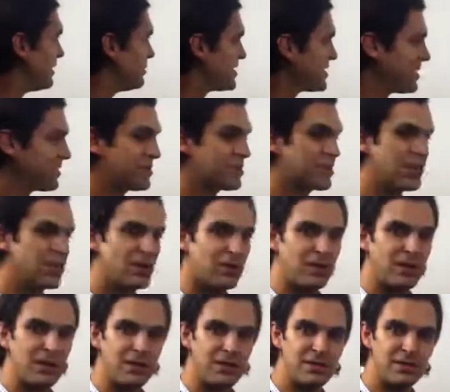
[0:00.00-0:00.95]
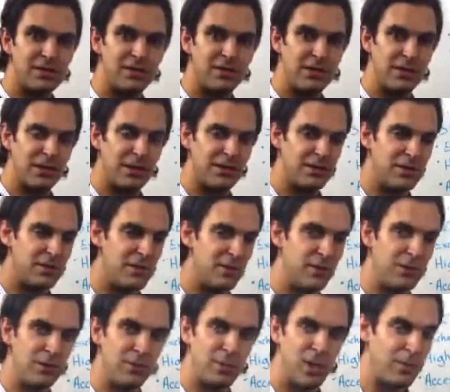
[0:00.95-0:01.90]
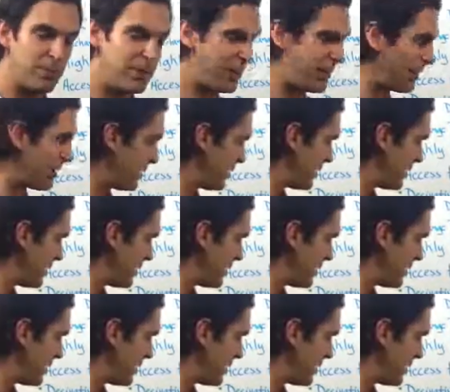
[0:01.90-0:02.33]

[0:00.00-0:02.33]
sells securities to the public,